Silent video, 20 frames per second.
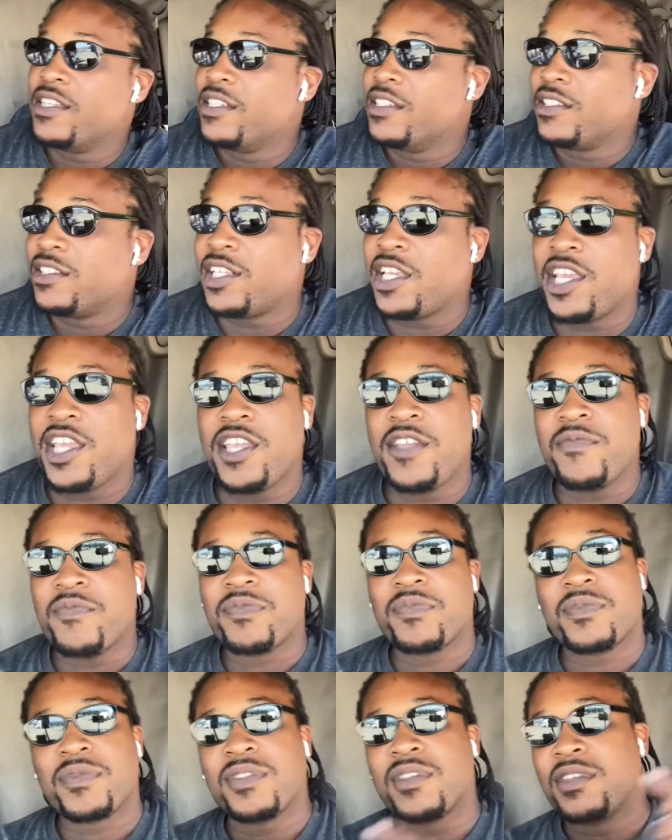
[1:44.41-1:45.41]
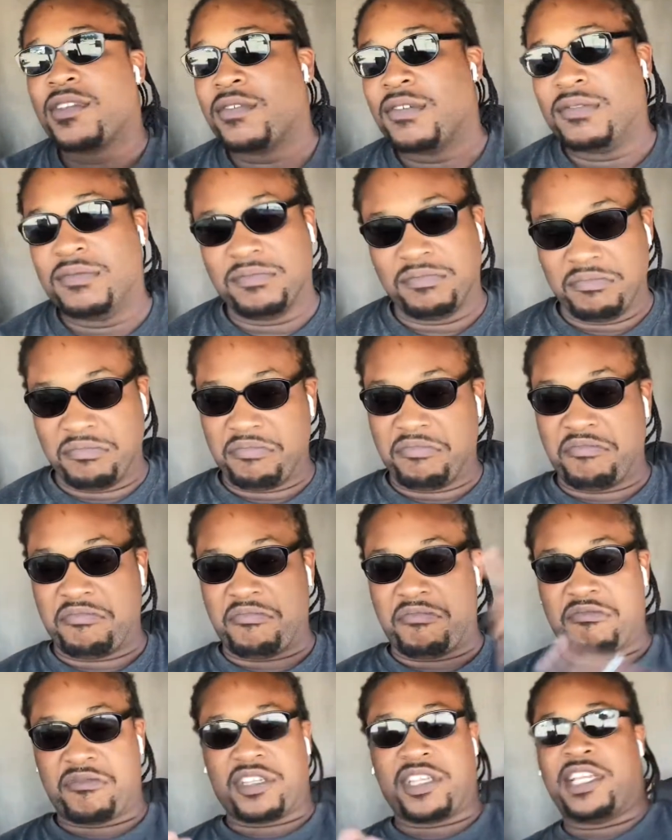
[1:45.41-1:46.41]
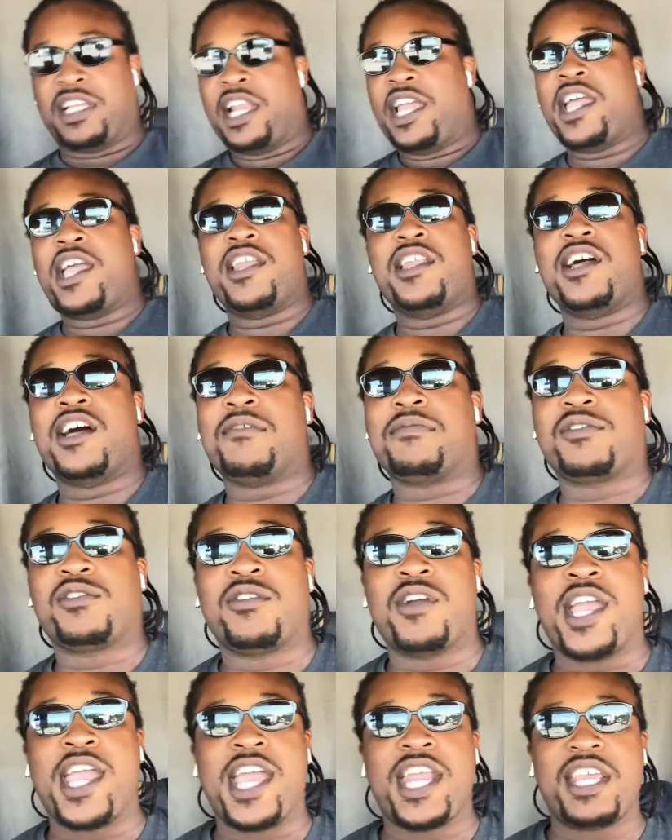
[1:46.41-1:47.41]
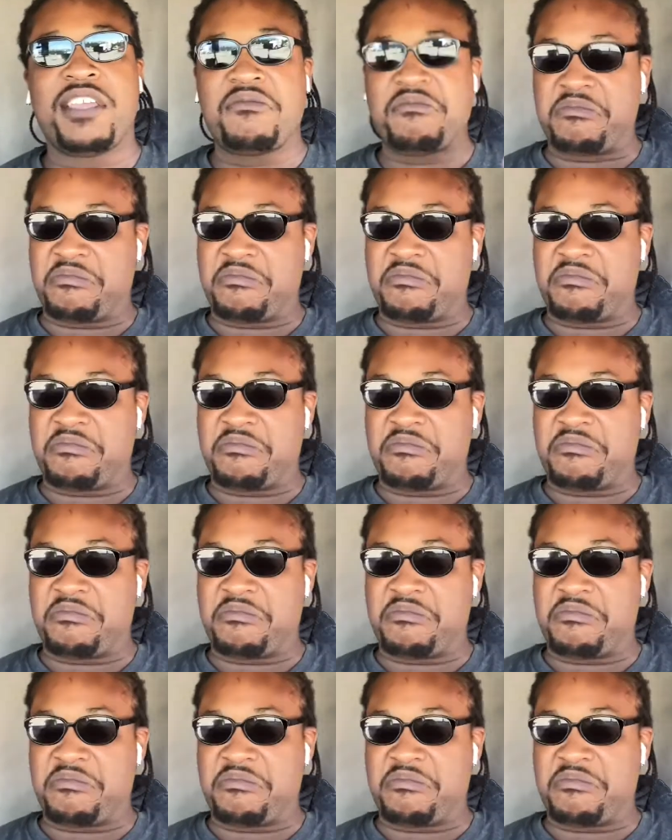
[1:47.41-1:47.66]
See, clearing up credit,